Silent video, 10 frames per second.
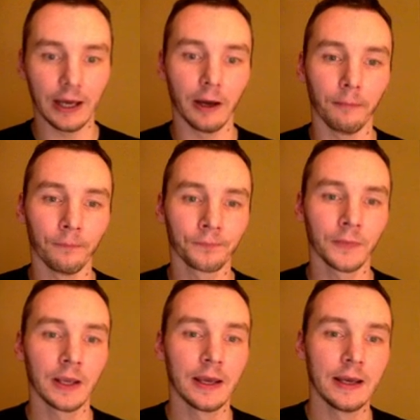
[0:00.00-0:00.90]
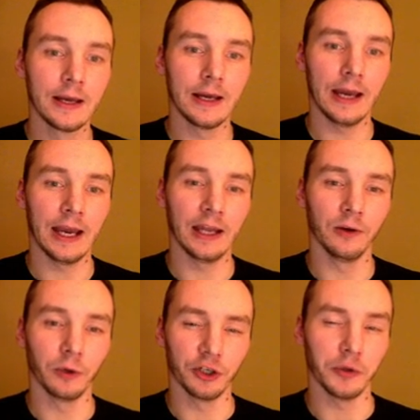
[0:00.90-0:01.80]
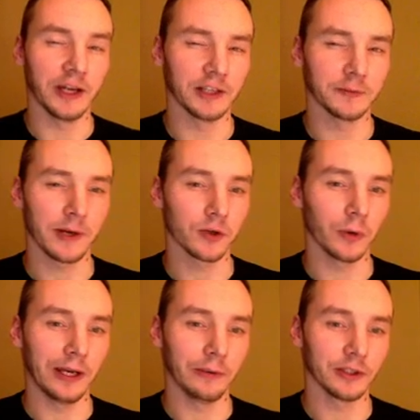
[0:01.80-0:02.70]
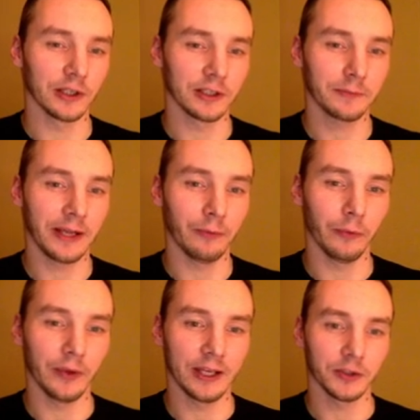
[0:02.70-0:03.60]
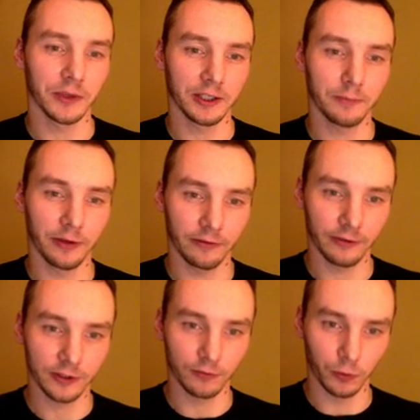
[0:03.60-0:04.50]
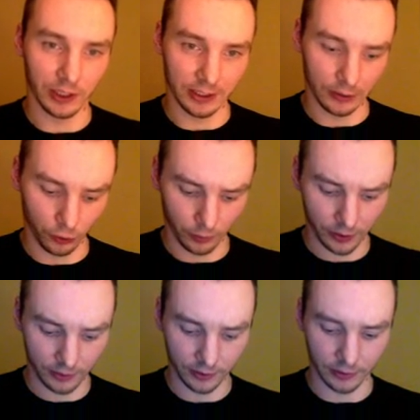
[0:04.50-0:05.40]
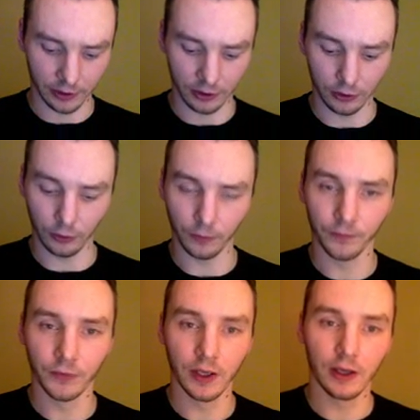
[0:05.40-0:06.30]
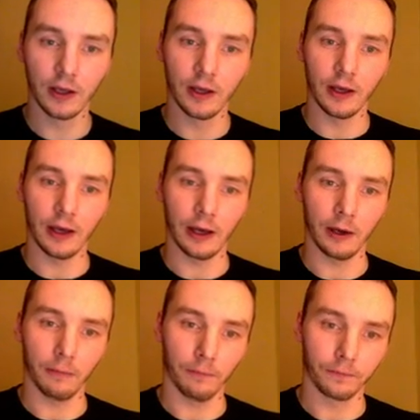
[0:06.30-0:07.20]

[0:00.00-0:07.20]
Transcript: Um, and we're going to do that in a special way, which I'll explain when we get to it. But first of all, we need a loop. So we're going to do um,